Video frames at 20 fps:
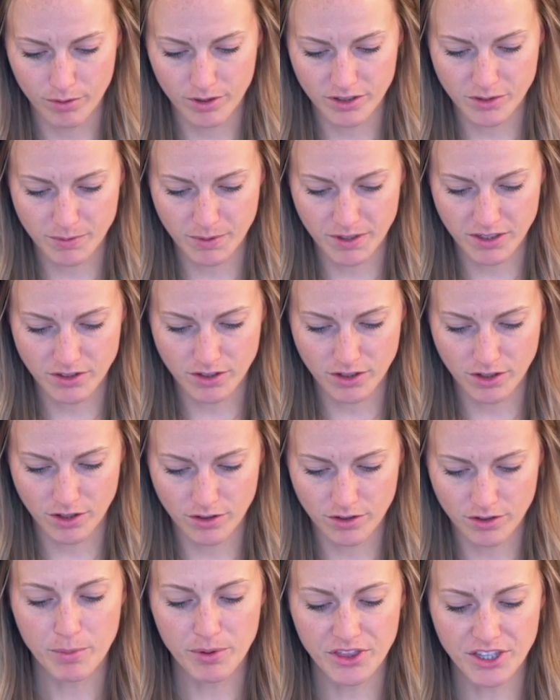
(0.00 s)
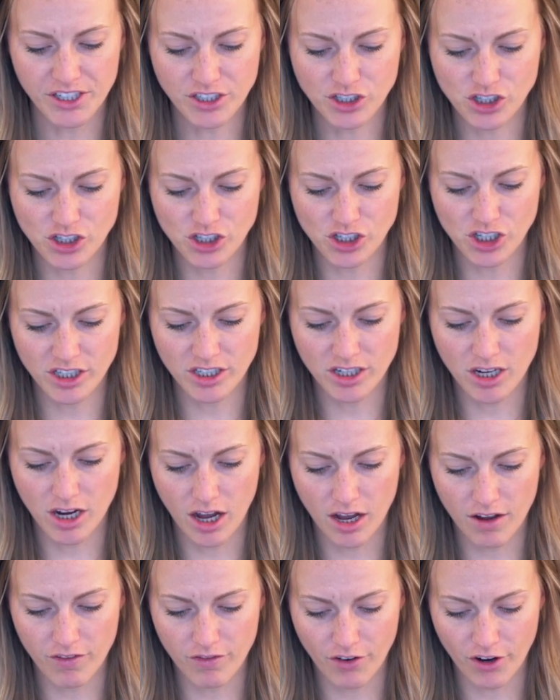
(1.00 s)
Where's Mexico? But this should
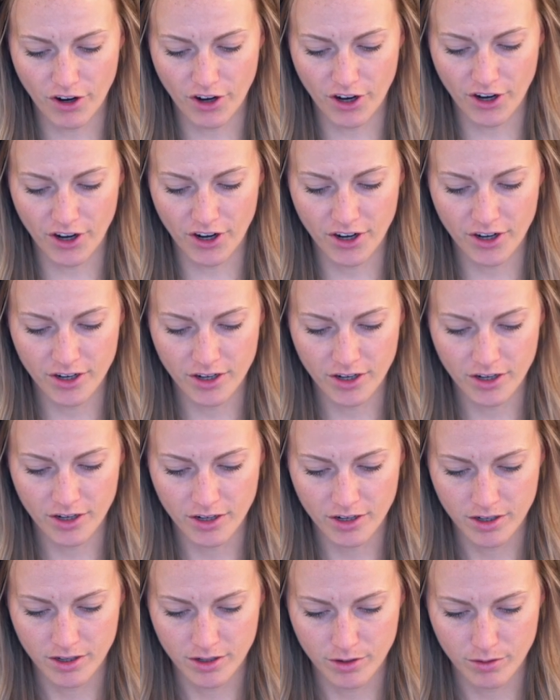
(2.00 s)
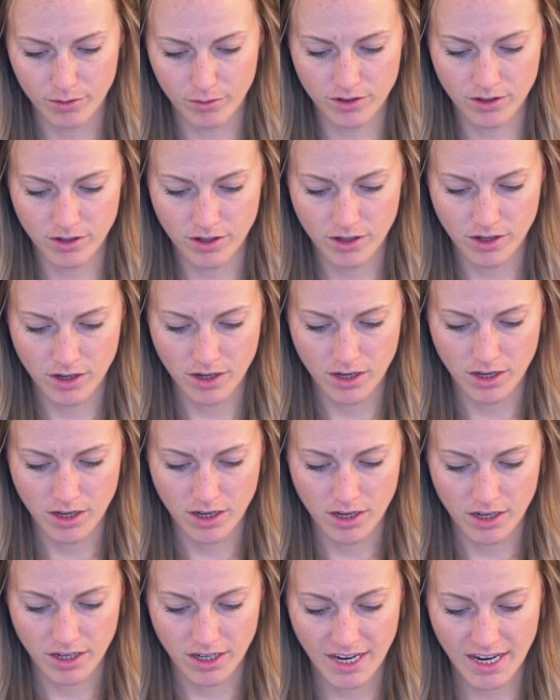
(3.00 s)
cover
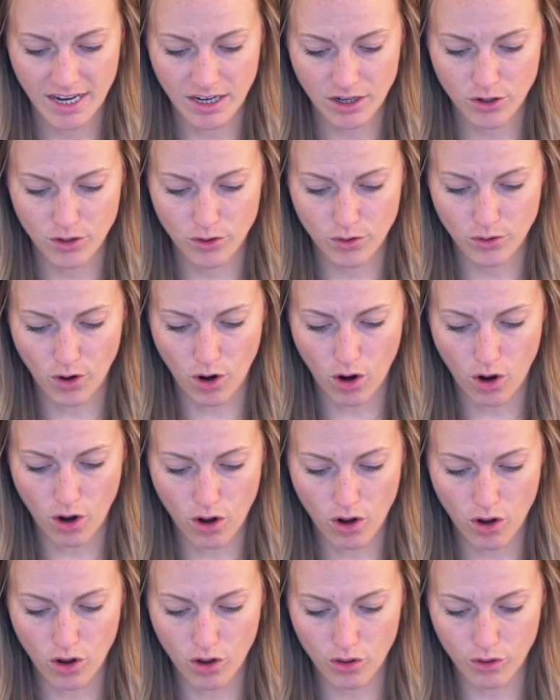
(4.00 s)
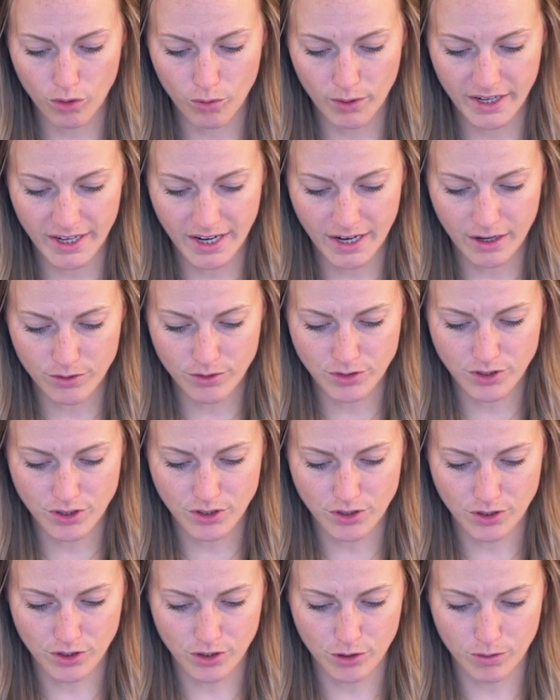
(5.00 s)
Cancun all the way down to
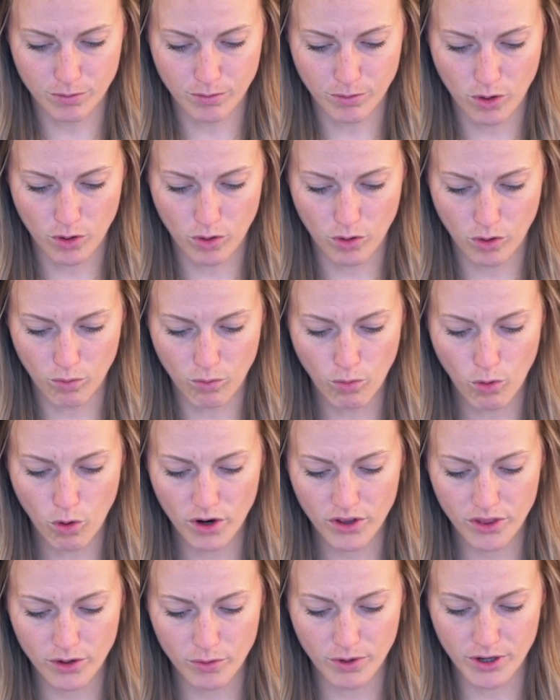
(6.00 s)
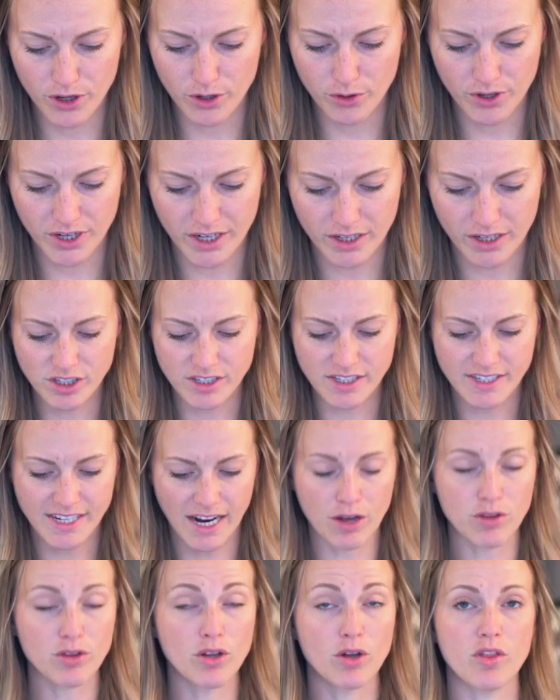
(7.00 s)
Tulum. More than what you Just
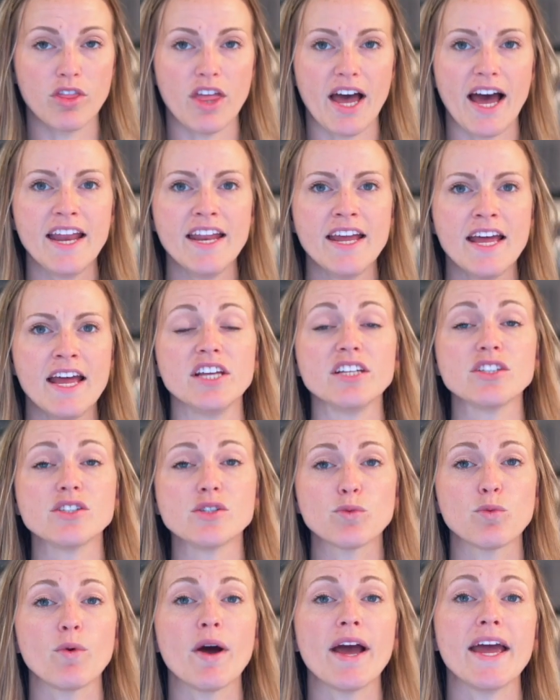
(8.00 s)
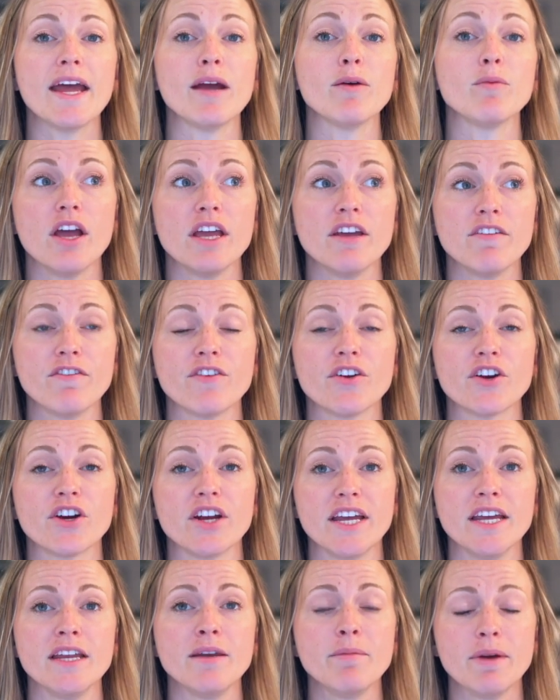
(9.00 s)
download that. This way, if you're
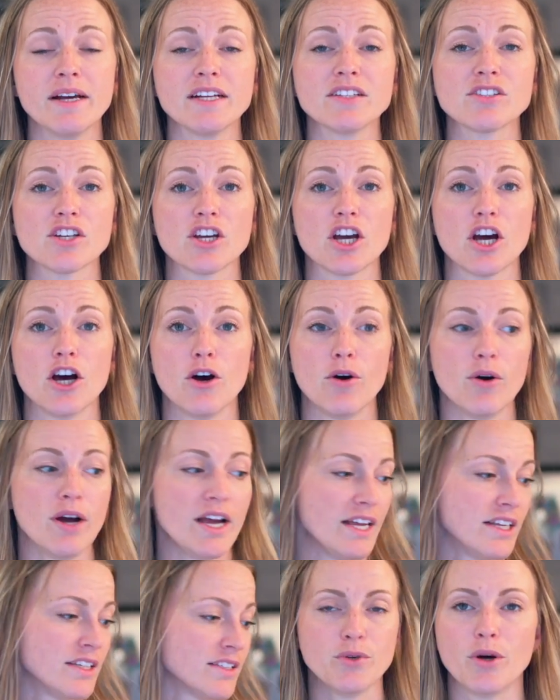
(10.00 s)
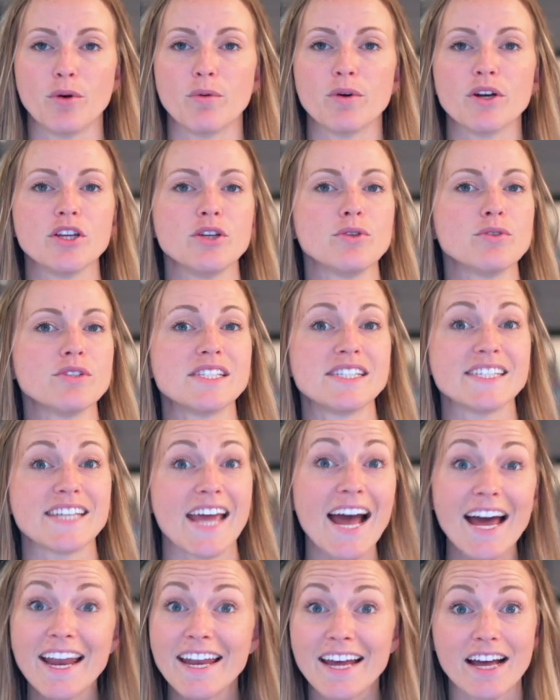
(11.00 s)
in Mexico and you don't wanna use
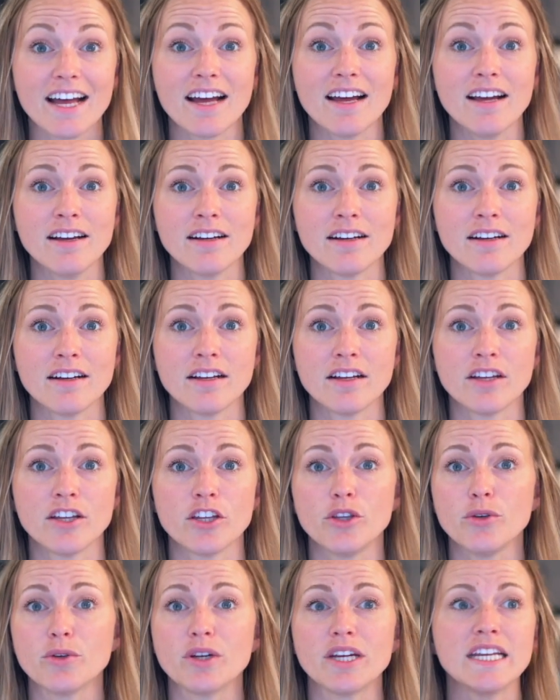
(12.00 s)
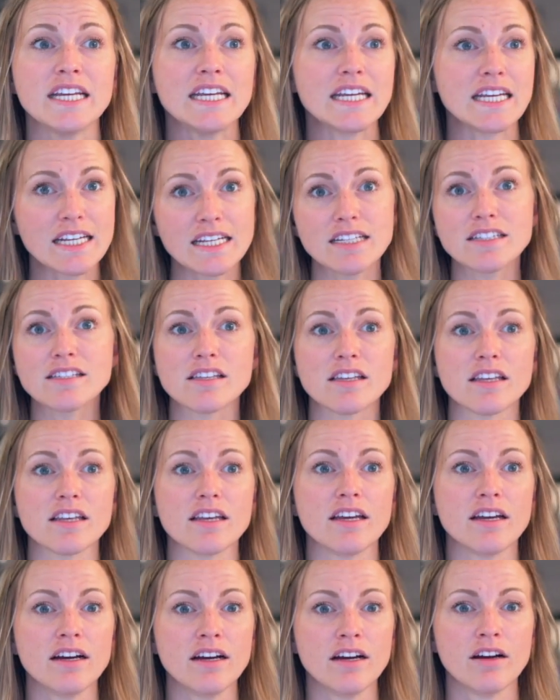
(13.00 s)
data, you can
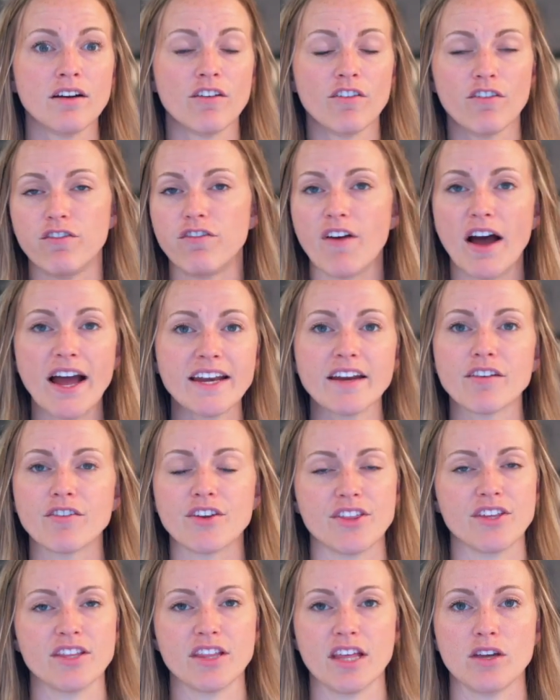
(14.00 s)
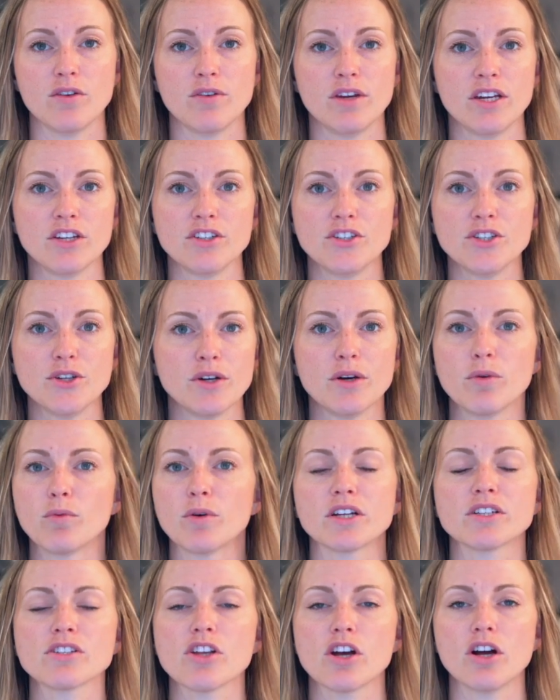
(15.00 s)
easily find everything that you need to do. It
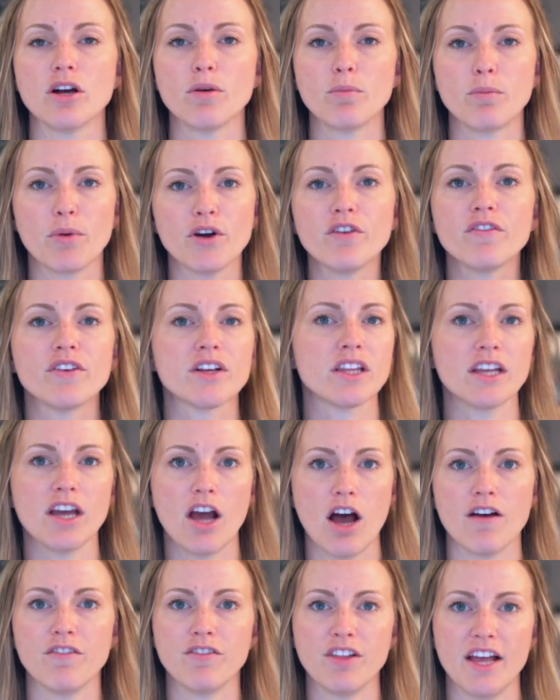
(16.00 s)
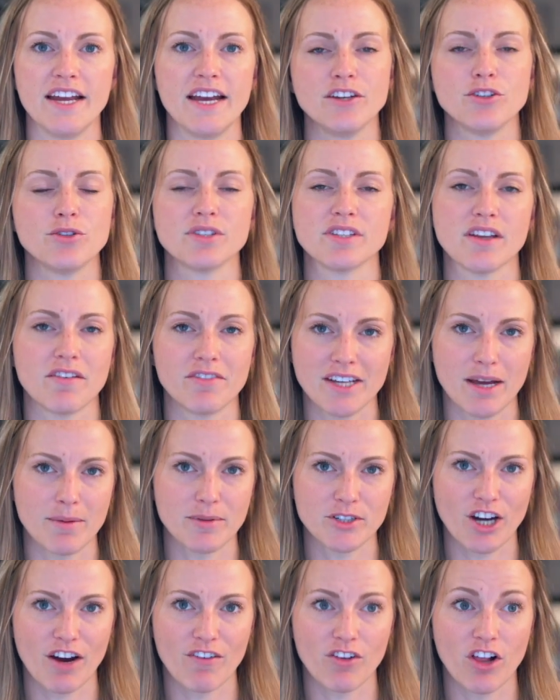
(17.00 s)
works perfectly offline. I do this every time I
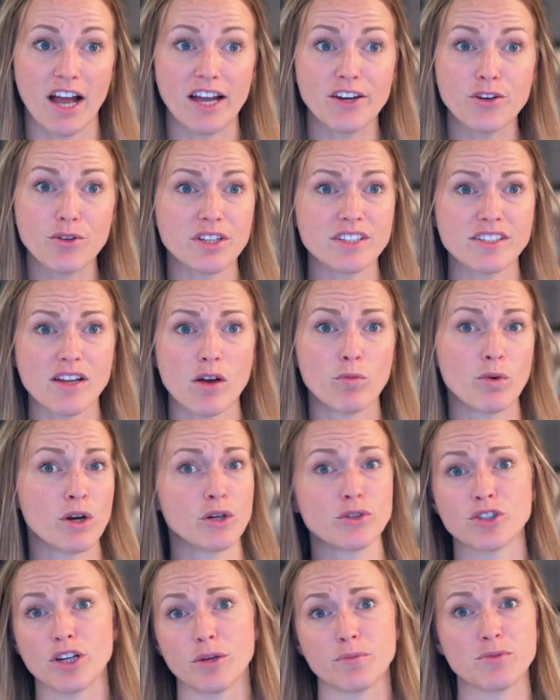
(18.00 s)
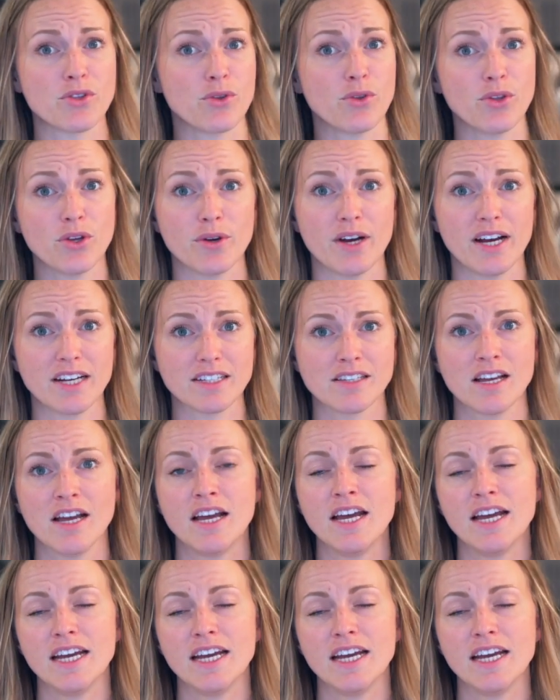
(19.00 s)
travel. I do this on road trips to the US.